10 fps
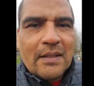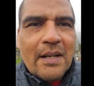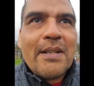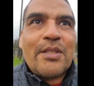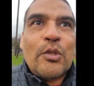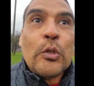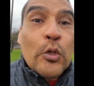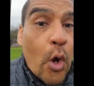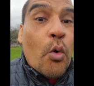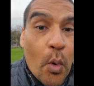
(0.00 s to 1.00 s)
There is
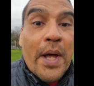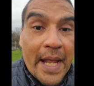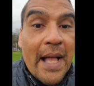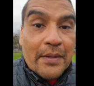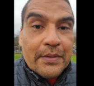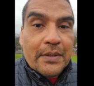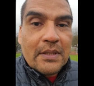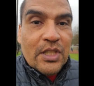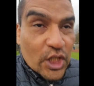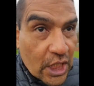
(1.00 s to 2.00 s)
no one else.
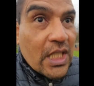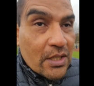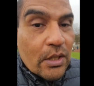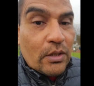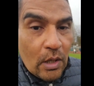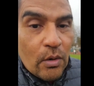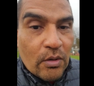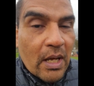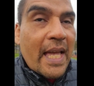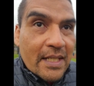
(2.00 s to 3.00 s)
She is
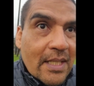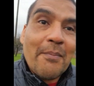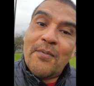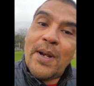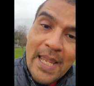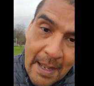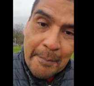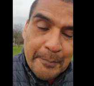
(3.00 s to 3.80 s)
alone except for him.